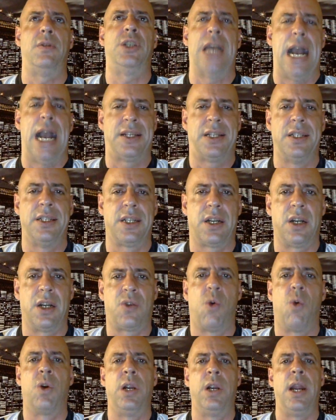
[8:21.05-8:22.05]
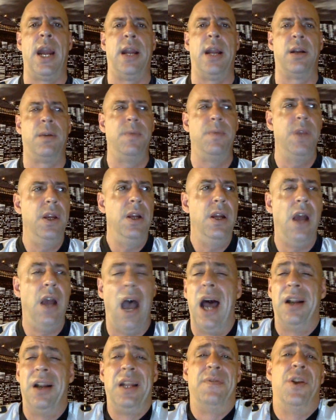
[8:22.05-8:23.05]
Jackson's a good coordinator.
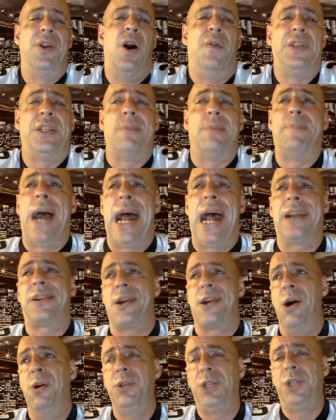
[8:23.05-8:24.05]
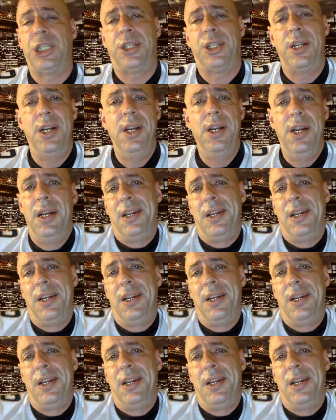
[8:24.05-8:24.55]
I don't even know if he's a bad coach.